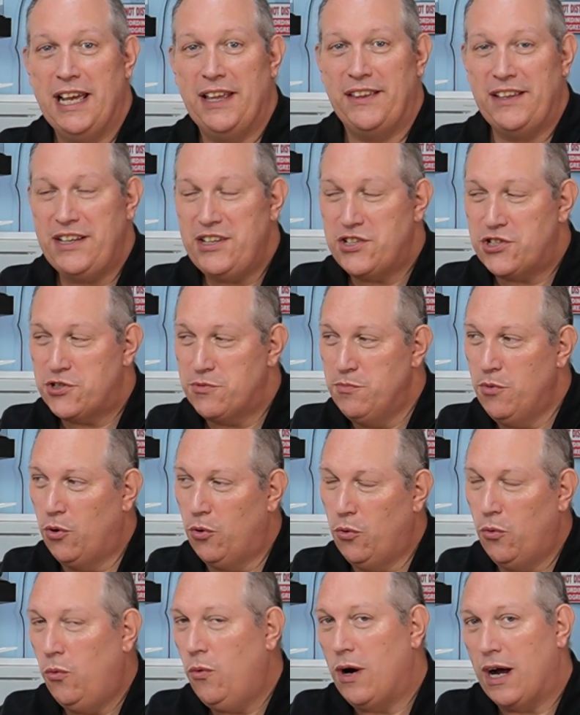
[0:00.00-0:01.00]
These
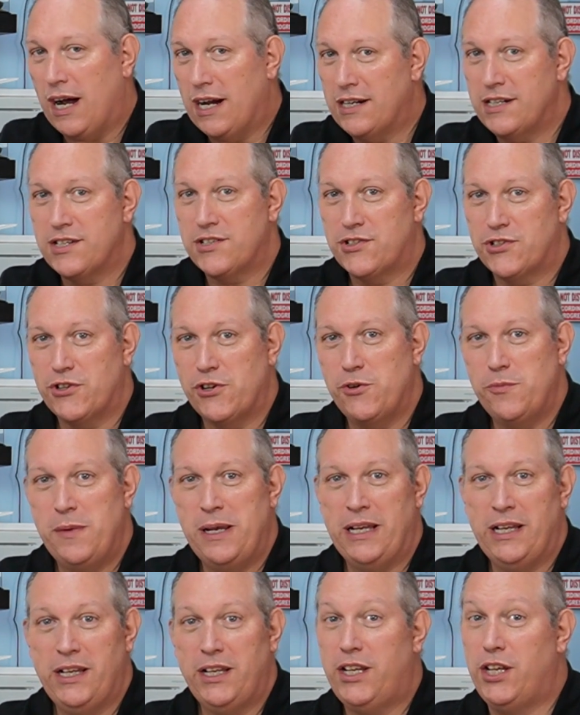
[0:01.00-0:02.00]
small,
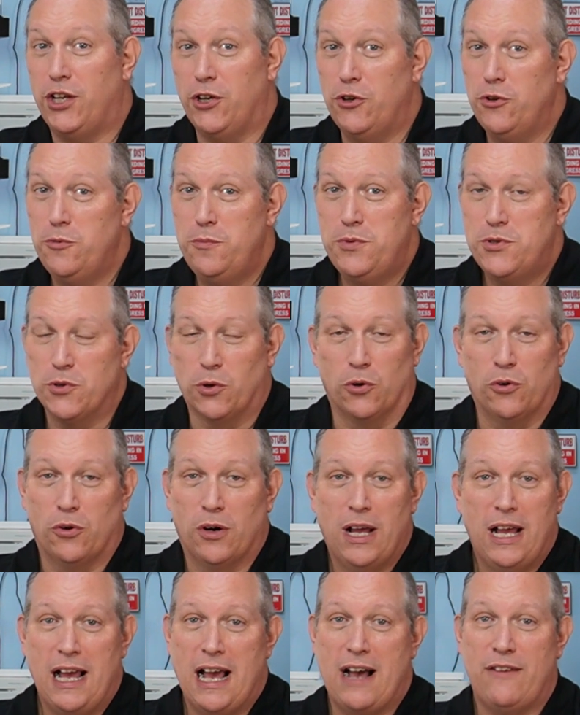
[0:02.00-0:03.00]
unassuming cubes or
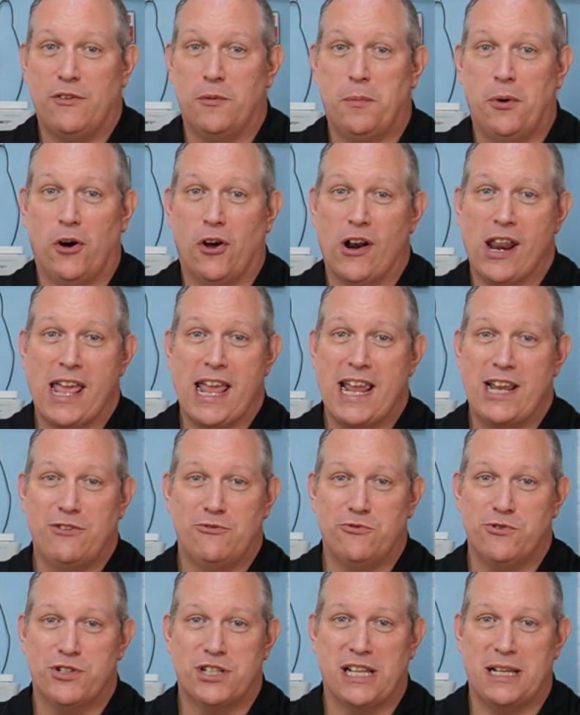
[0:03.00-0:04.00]
other
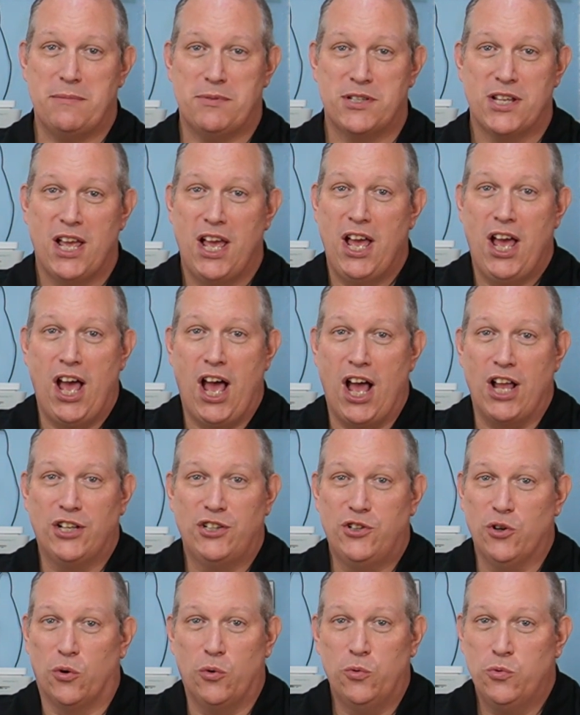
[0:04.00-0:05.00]
polyhedral shapes
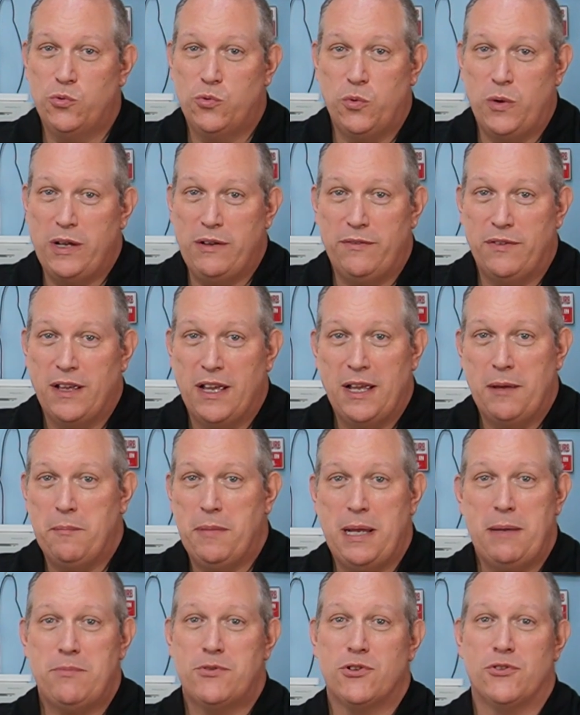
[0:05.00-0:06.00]
adorned with
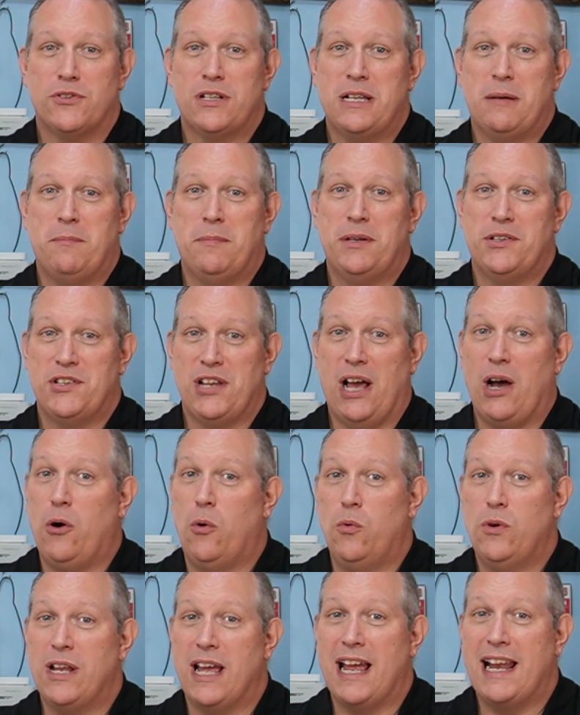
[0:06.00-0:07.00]
pips or numbers
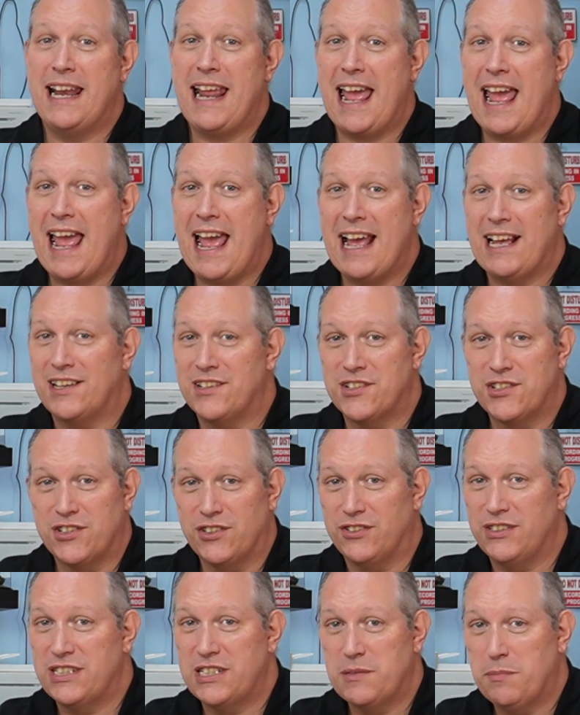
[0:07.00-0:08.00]
hold an
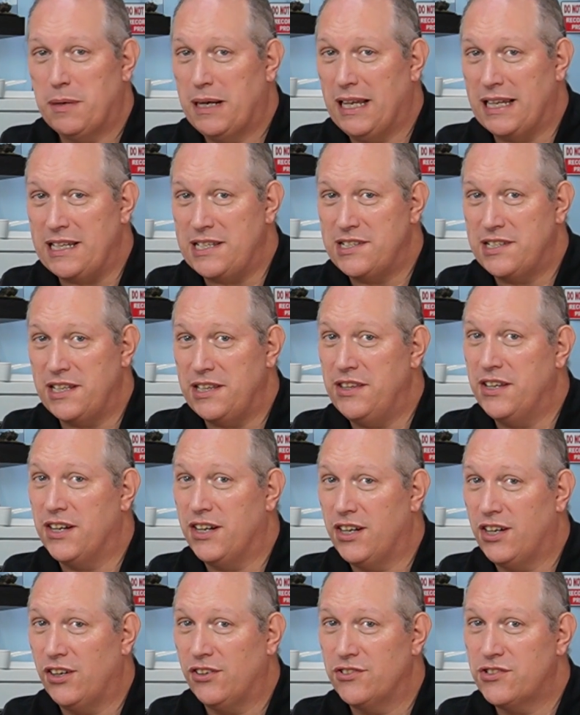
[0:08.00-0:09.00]
outsized place in the
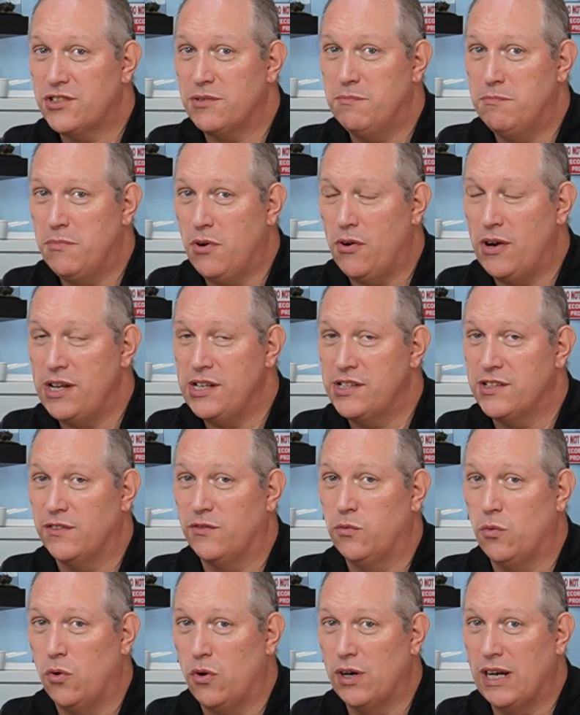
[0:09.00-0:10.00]
hearts and minds
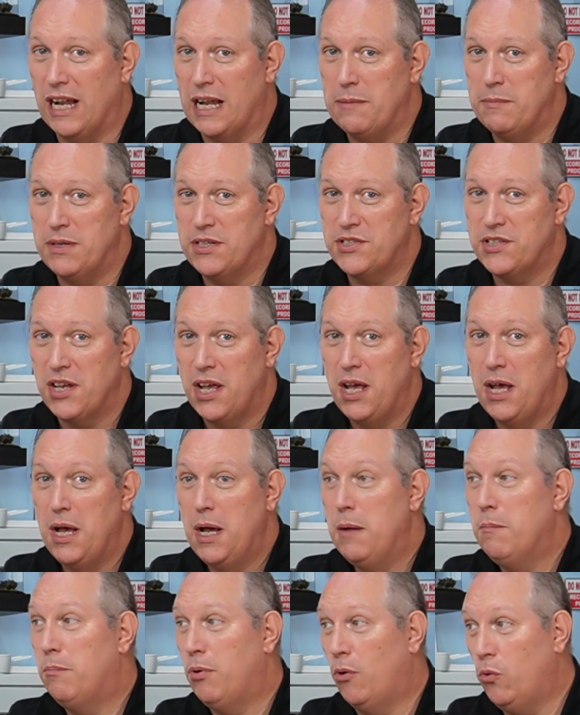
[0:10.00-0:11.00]
of wargamers
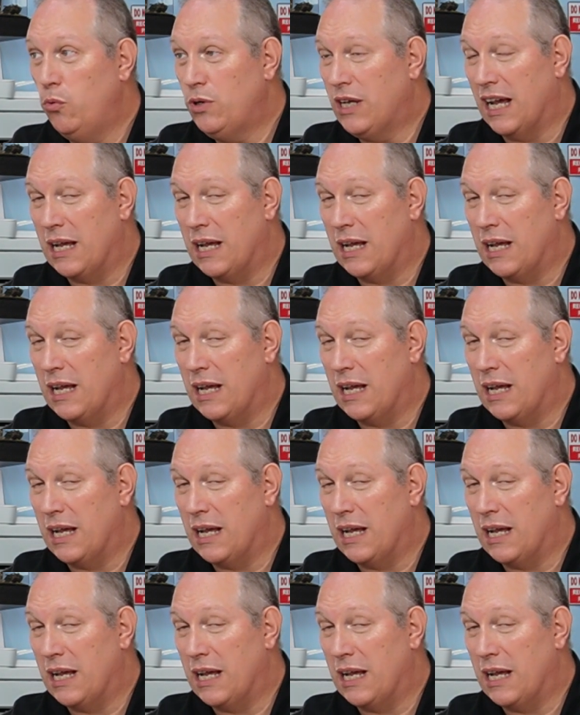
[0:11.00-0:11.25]
board